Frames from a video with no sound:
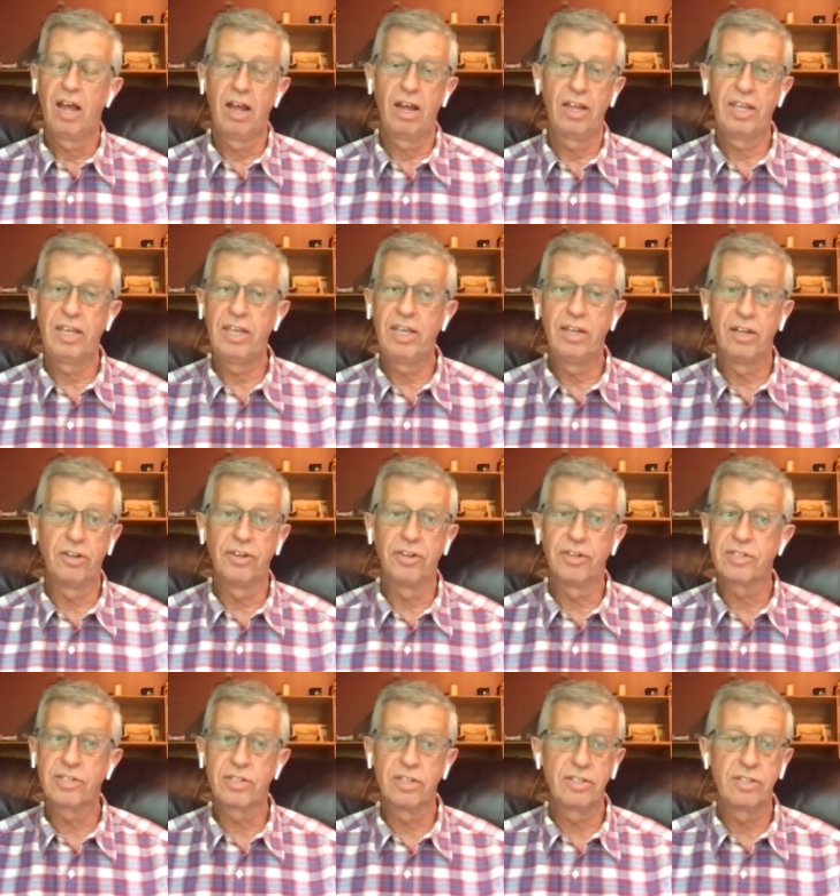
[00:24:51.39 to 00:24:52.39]
uh, heat
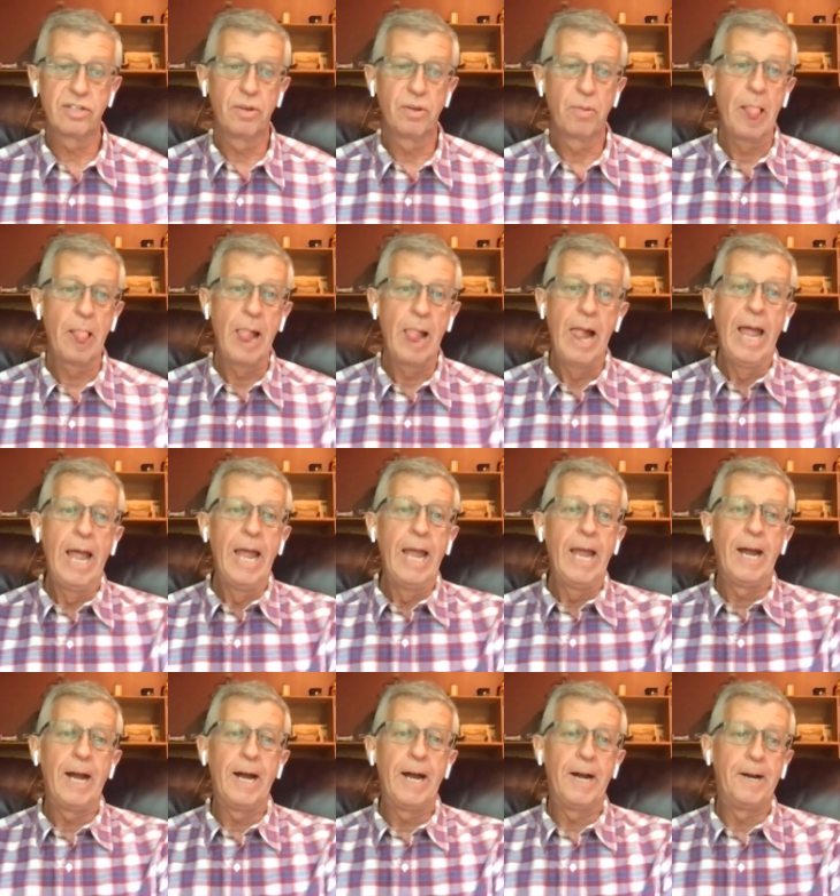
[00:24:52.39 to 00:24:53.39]
illnesses.
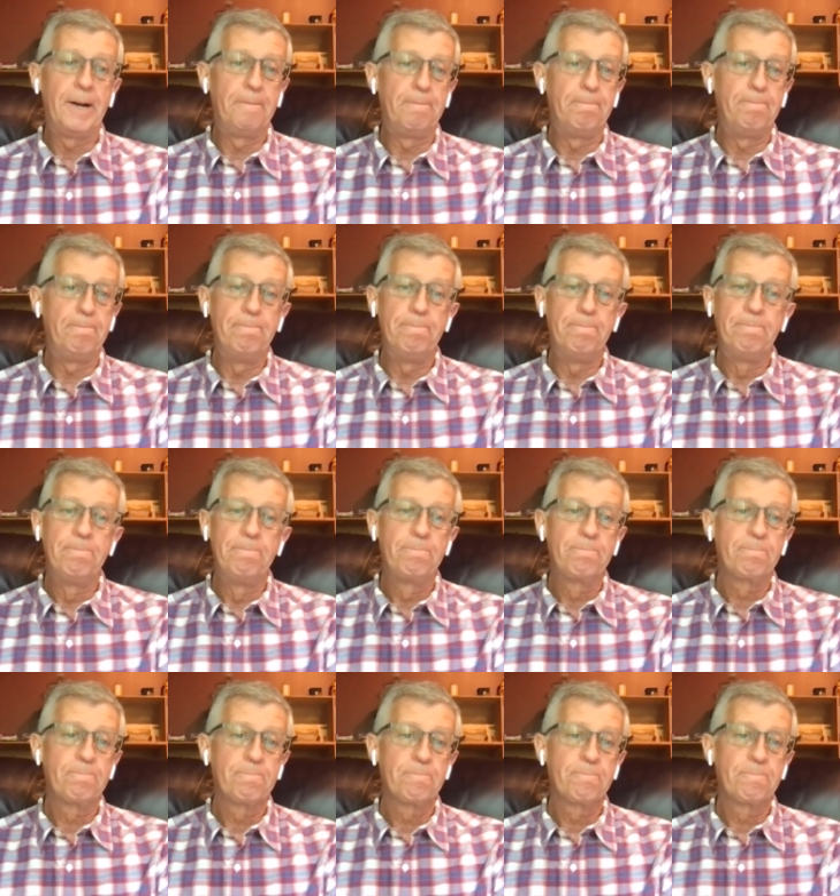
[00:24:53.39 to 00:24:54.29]
Um,